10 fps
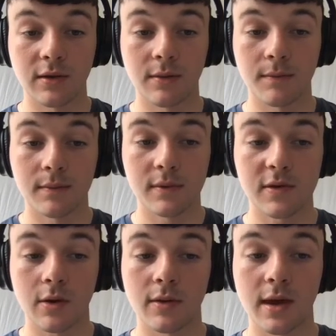them,
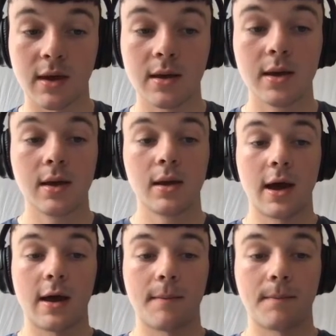so they
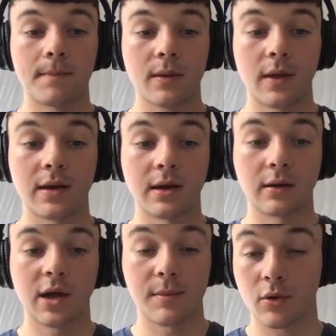
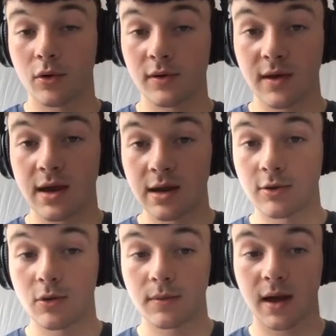didn't come across any
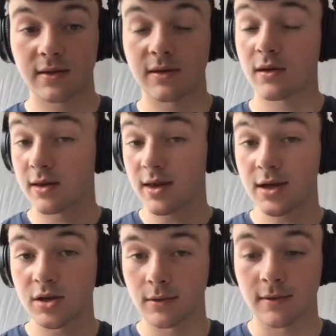duplicated
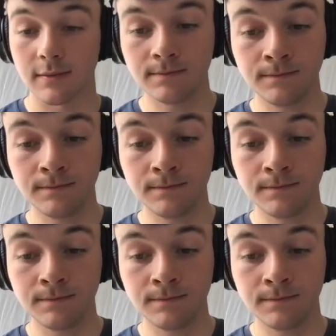citations.